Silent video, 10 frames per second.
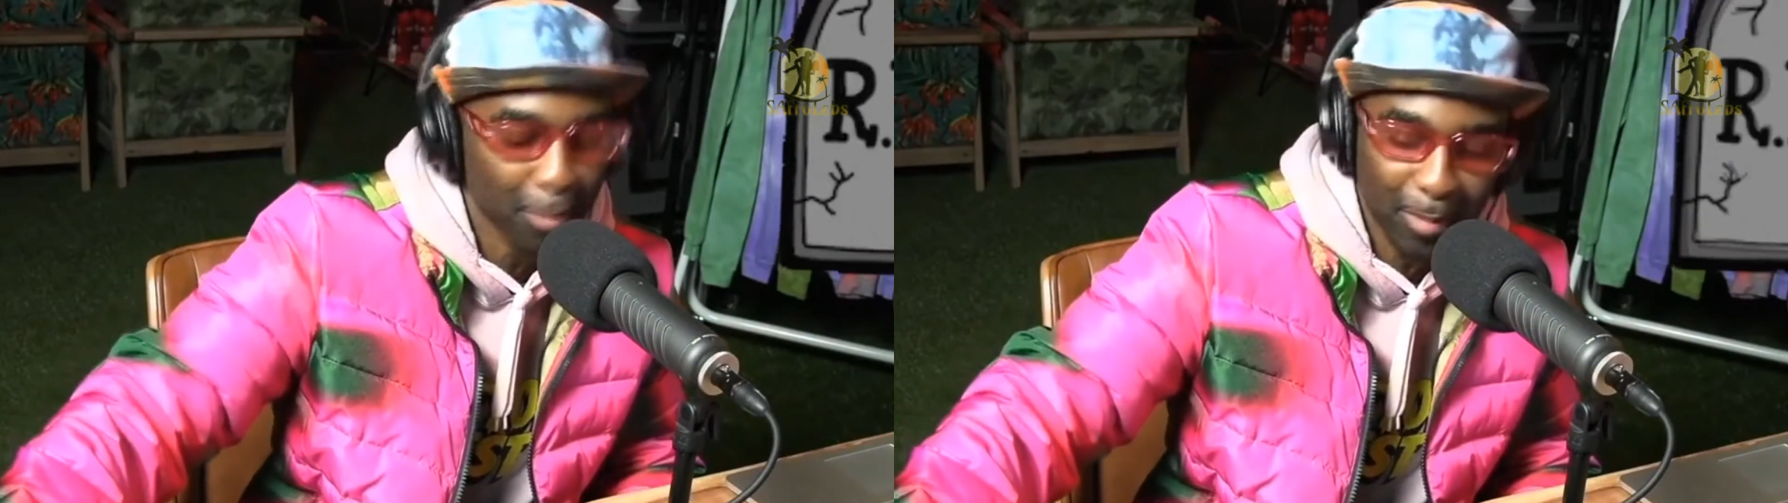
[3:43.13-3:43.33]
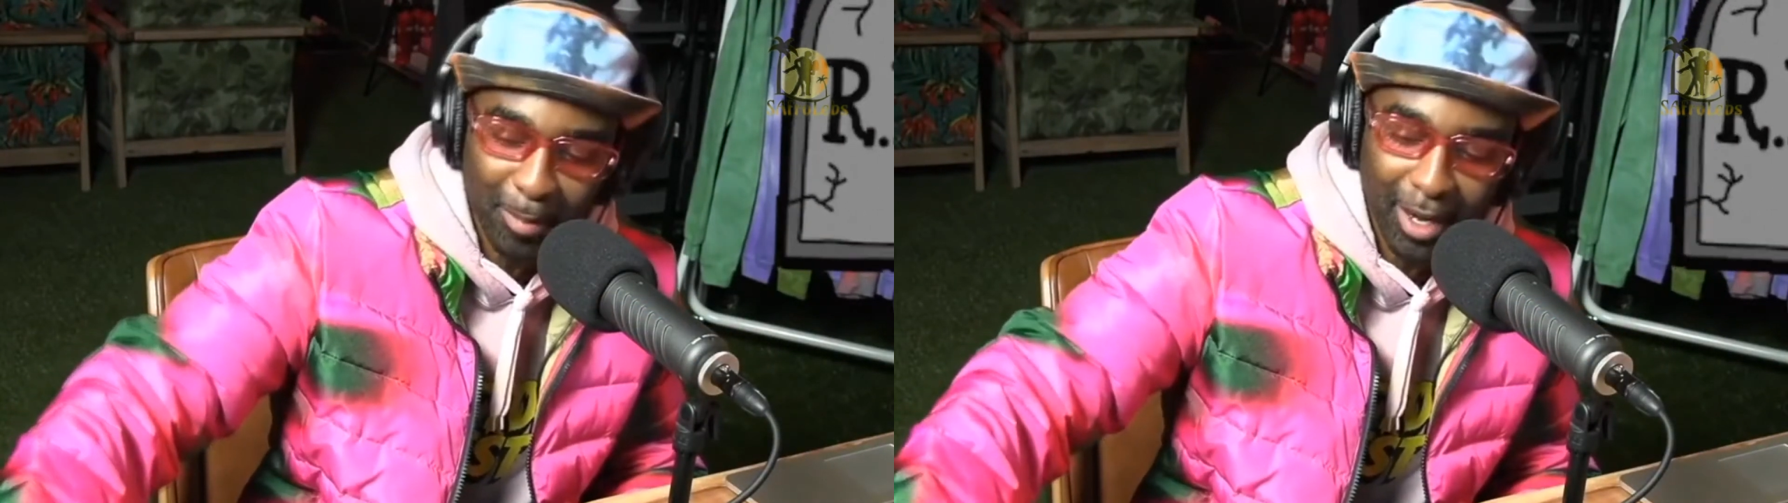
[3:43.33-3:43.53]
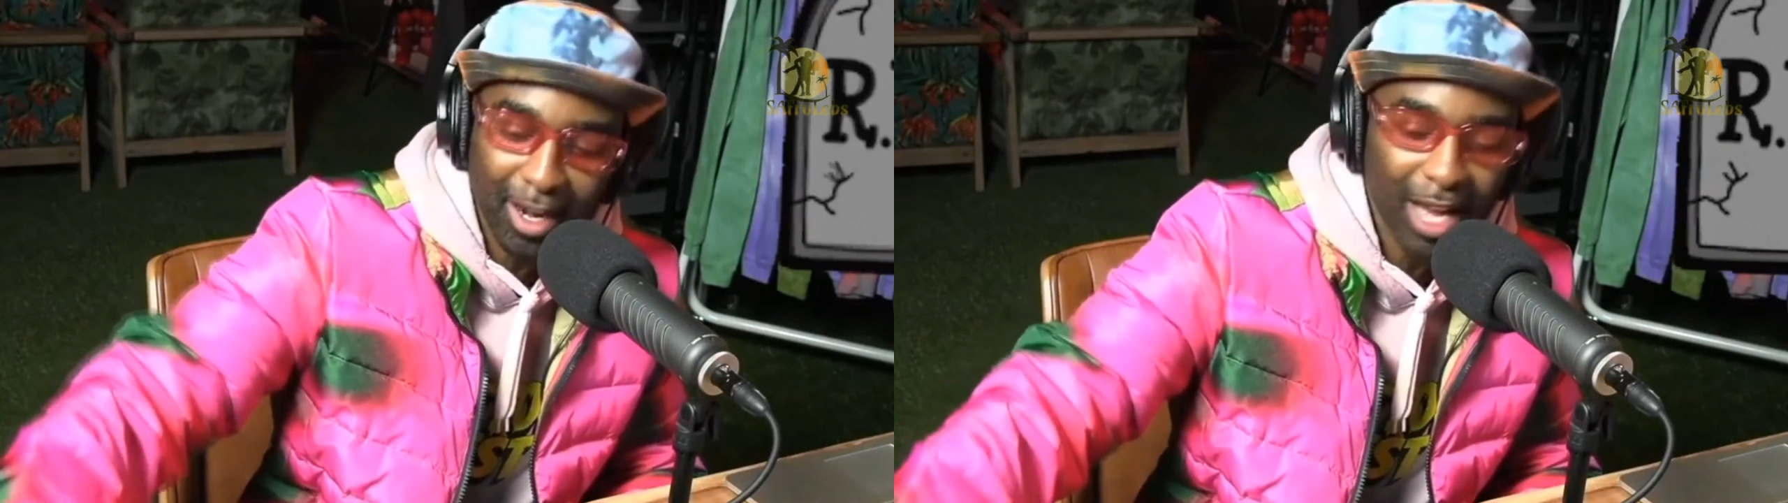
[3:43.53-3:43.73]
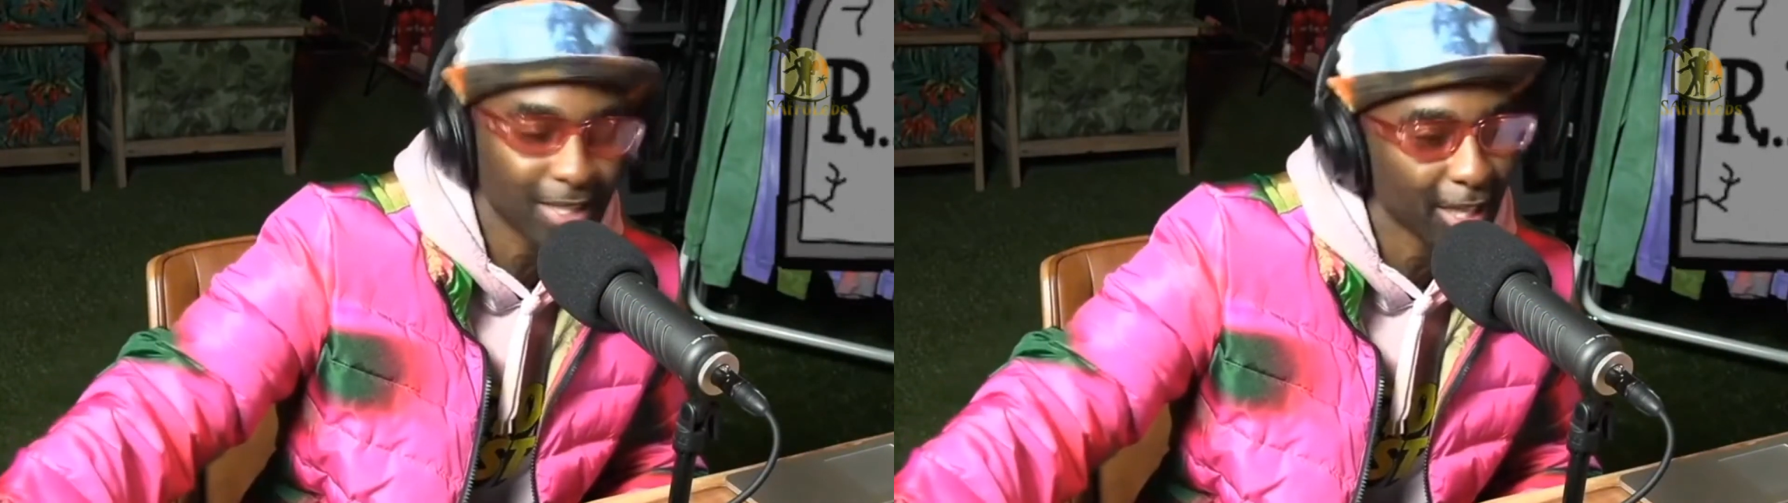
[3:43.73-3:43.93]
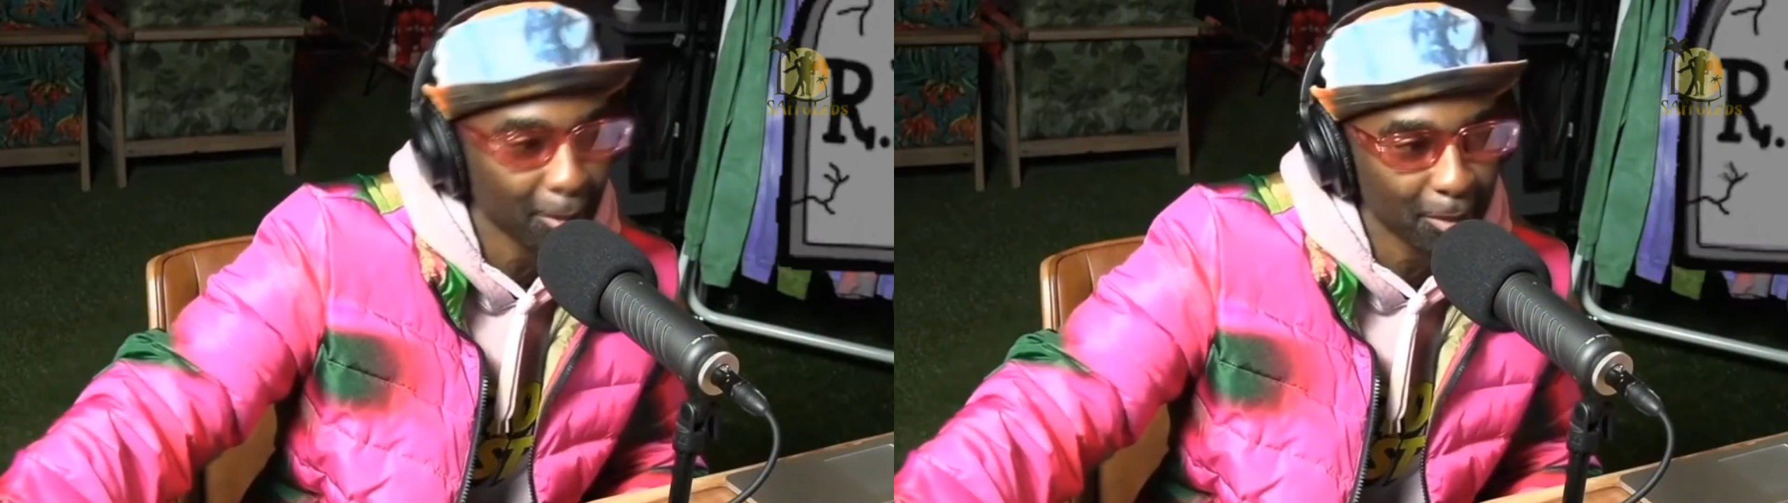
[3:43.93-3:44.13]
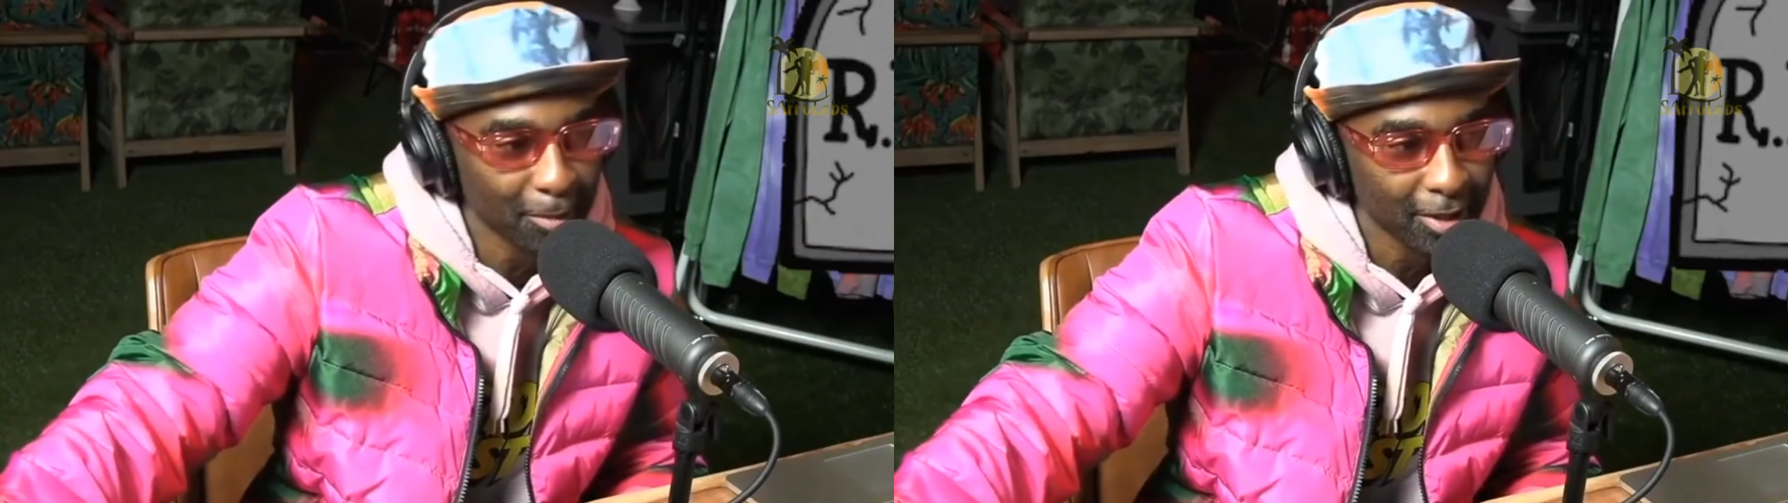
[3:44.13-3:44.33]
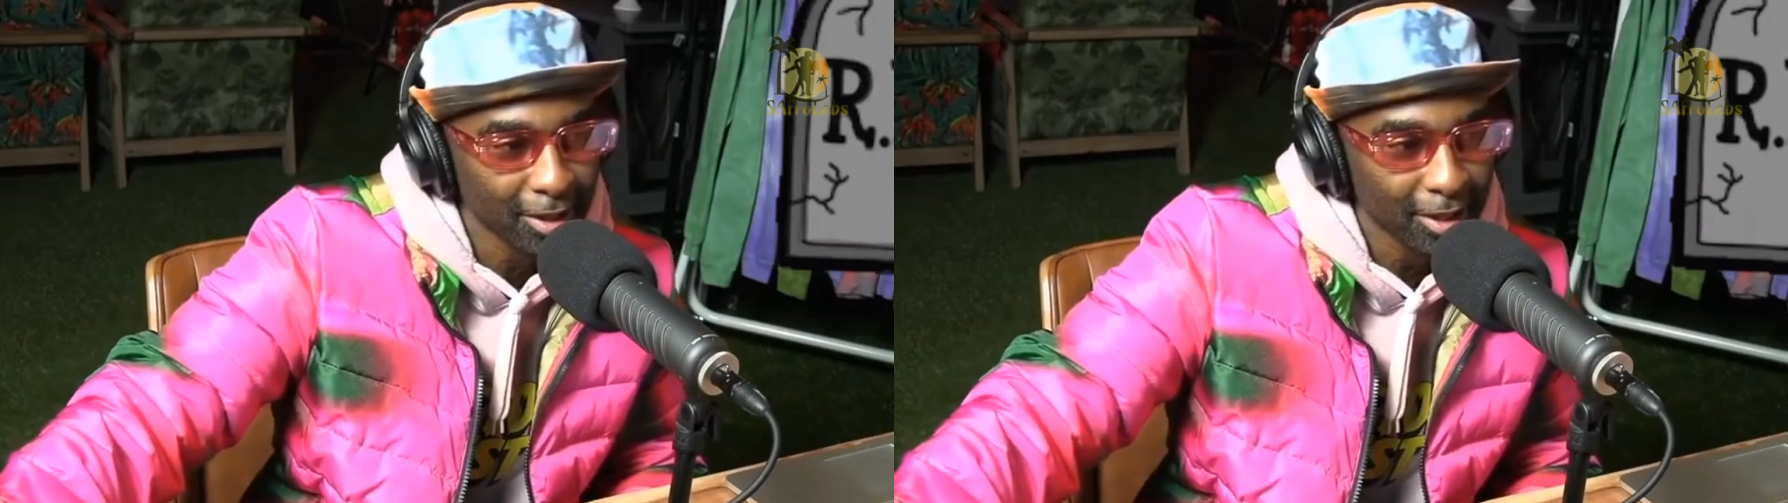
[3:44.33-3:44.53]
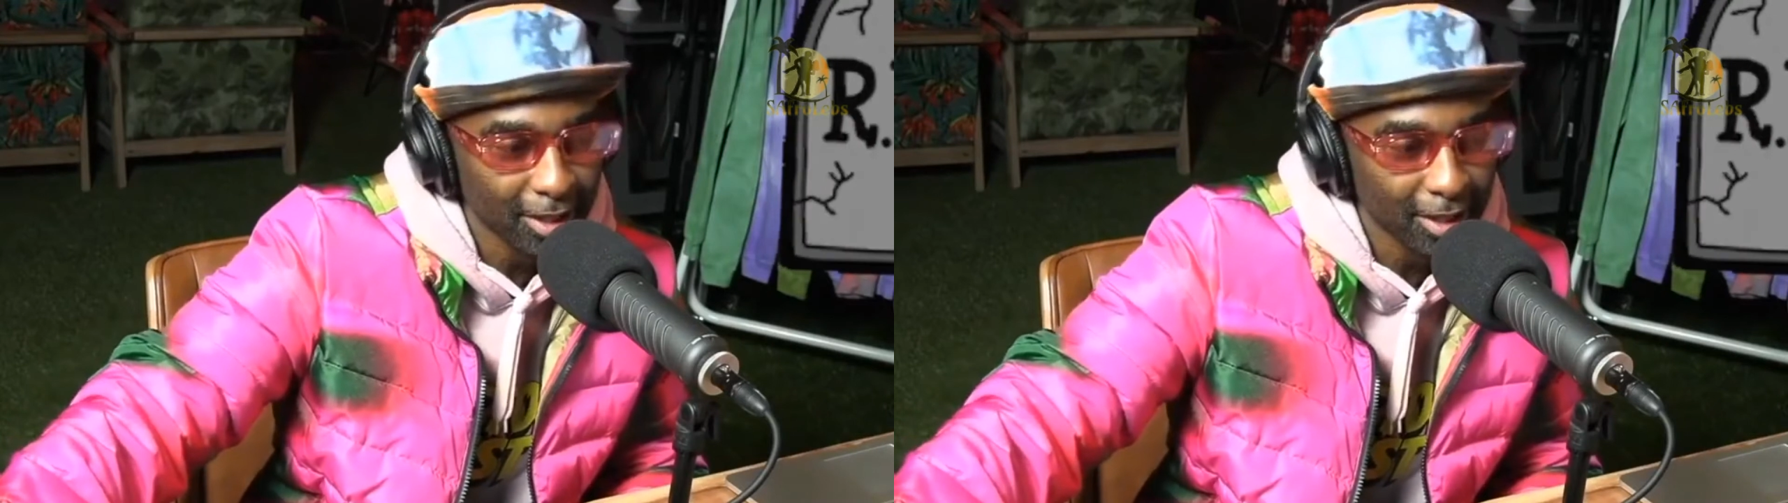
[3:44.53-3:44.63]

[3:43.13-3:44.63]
will be my last album,